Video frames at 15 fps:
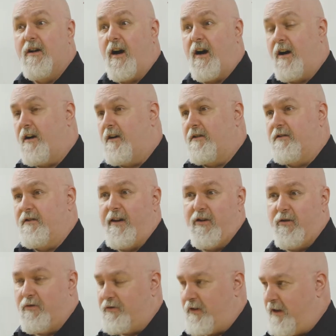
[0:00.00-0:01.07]
And I
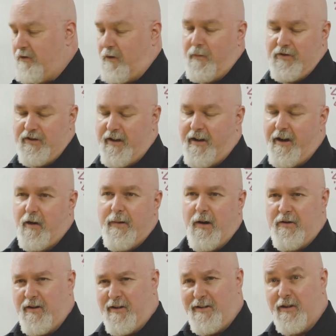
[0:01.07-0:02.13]
obviously I help
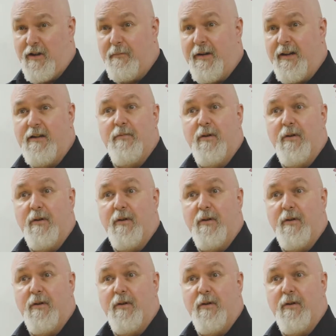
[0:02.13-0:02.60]
out here a little bit,